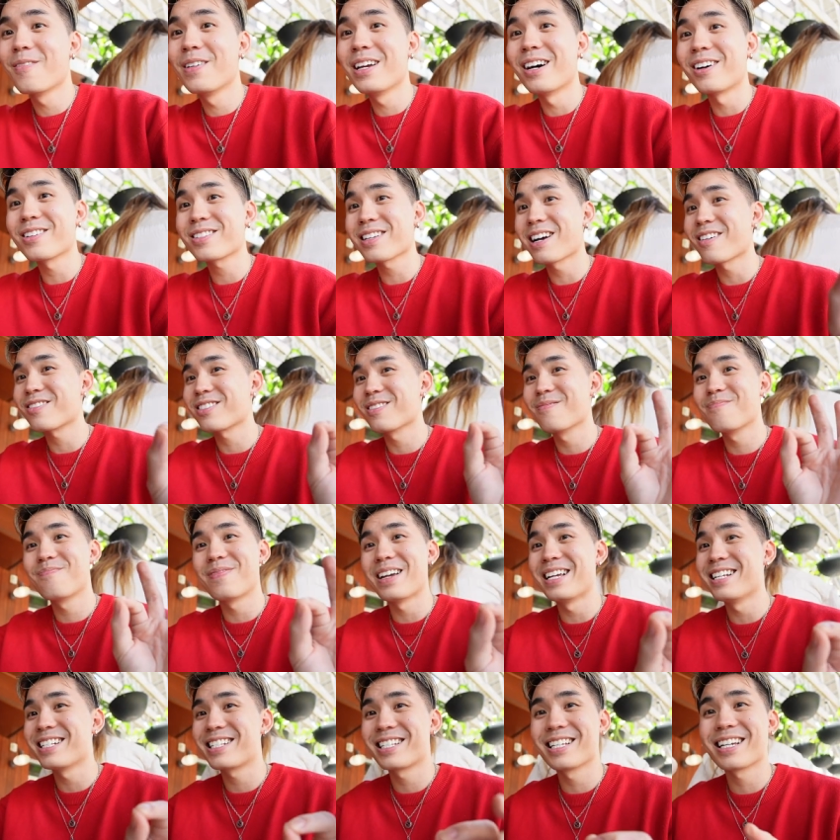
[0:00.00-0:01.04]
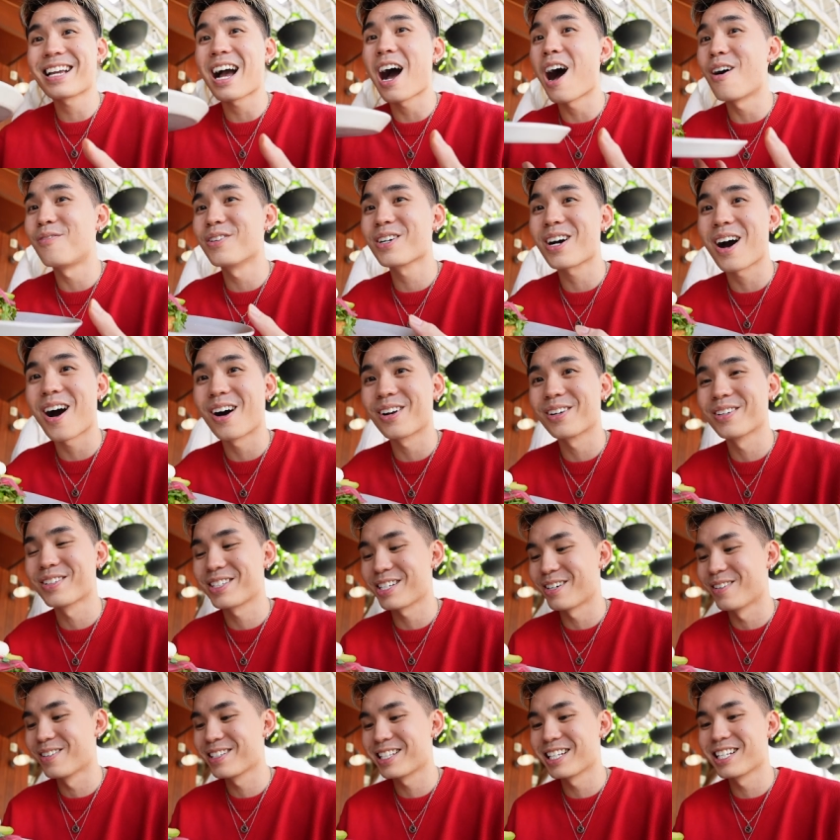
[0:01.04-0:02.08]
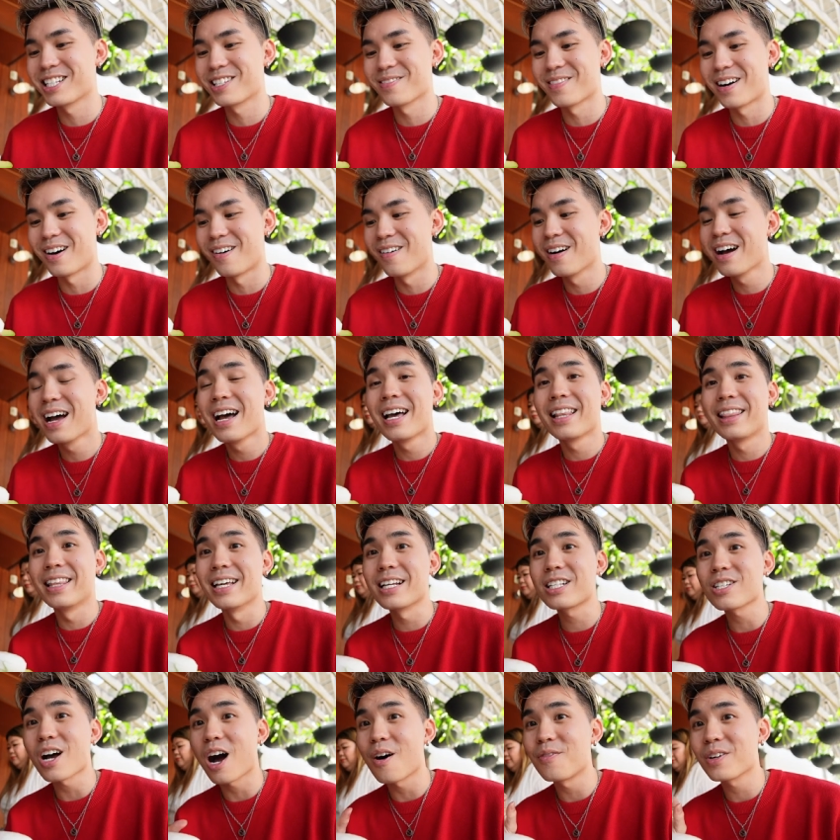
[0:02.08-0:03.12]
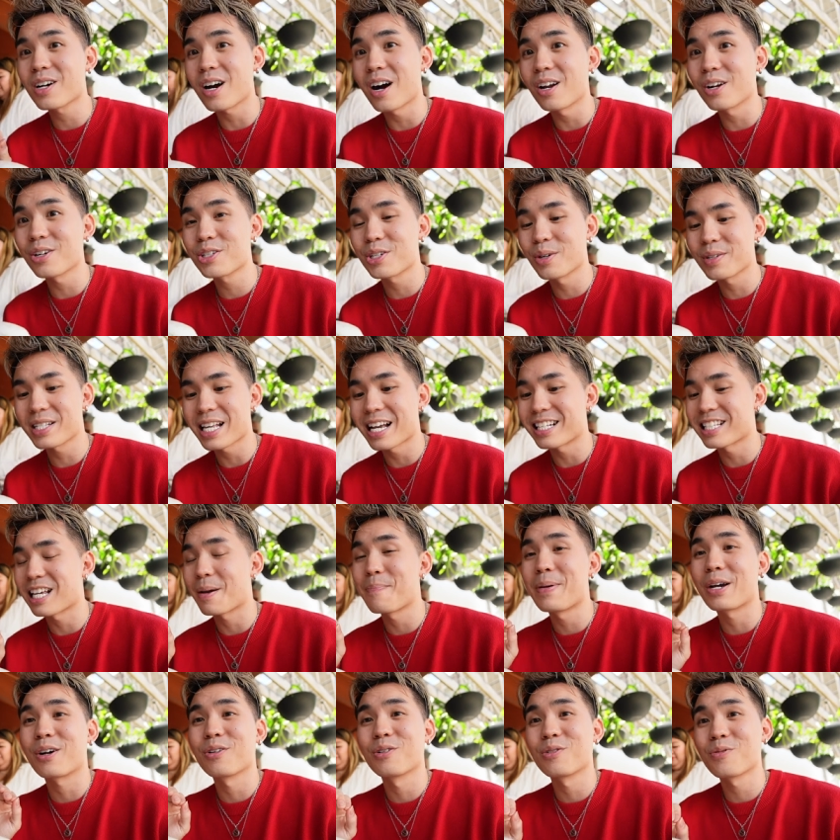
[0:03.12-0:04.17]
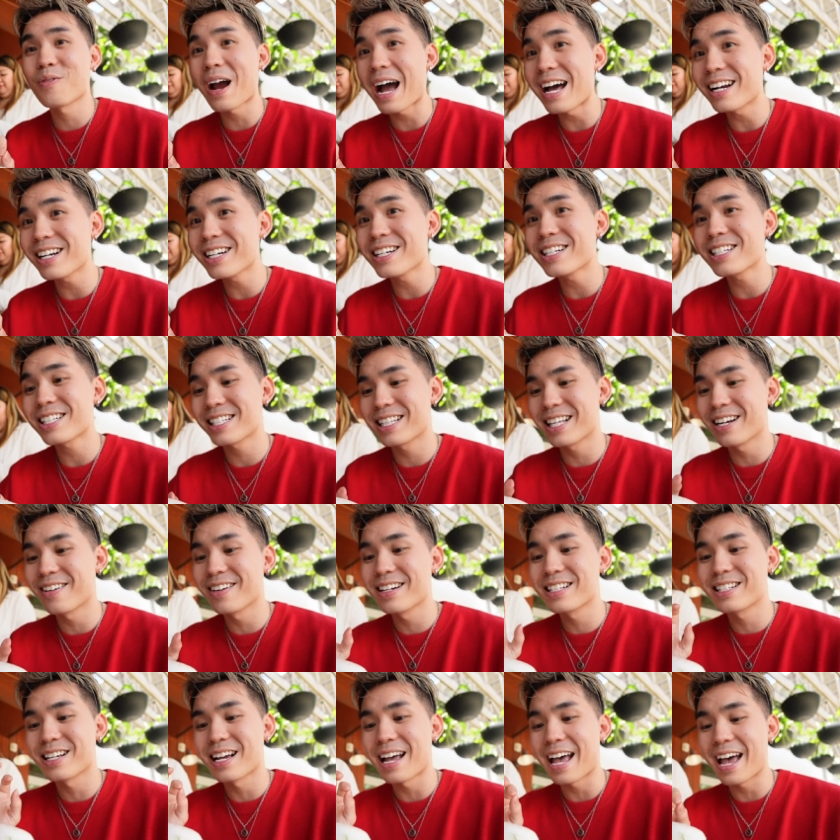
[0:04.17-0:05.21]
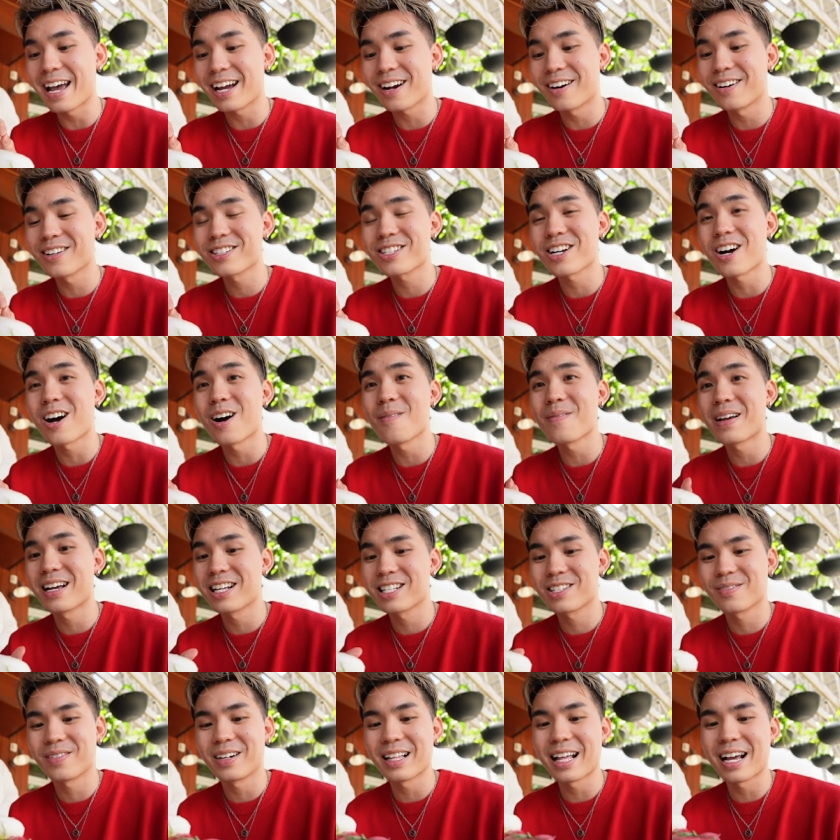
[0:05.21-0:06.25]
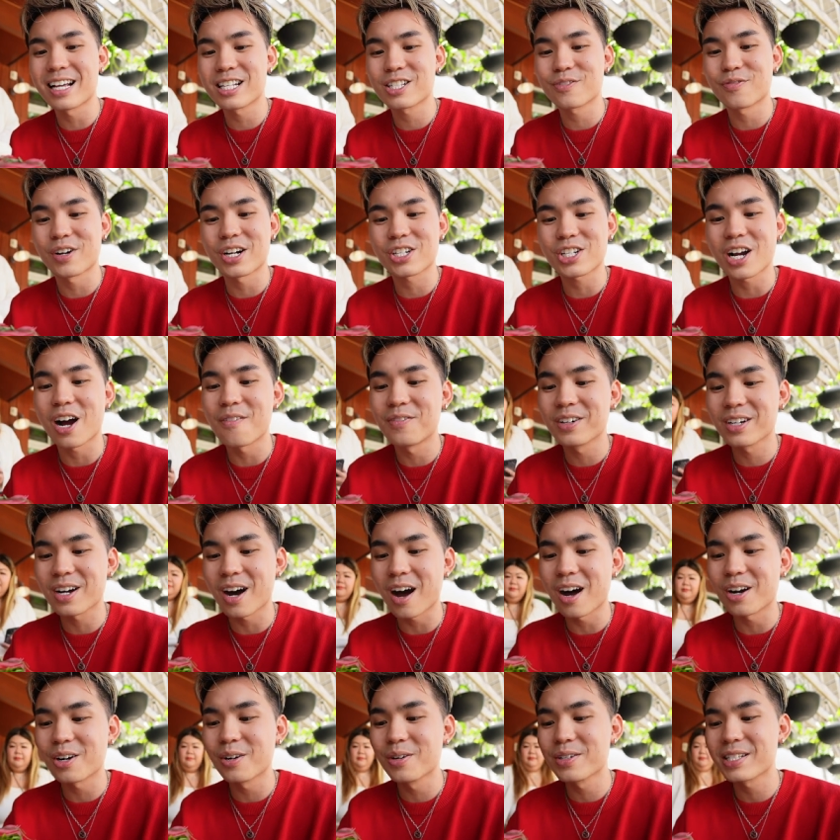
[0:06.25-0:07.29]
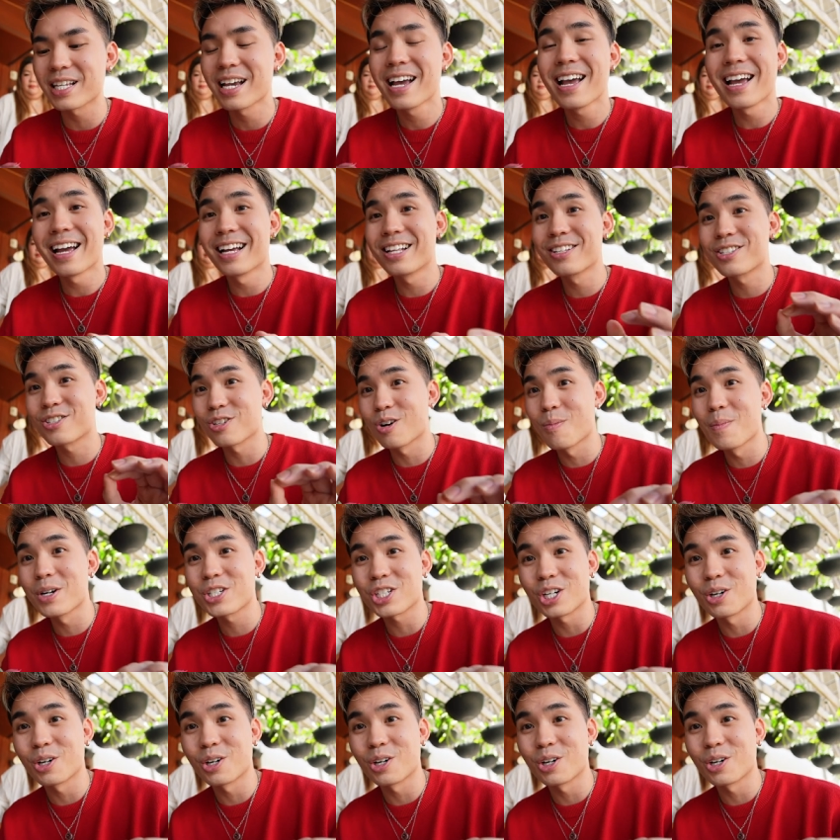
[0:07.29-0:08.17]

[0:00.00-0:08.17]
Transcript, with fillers: We also have some basic avocado toast as well. This avocado toast has like pickled radish, there is an egg on top, as well as fresh avocados and so much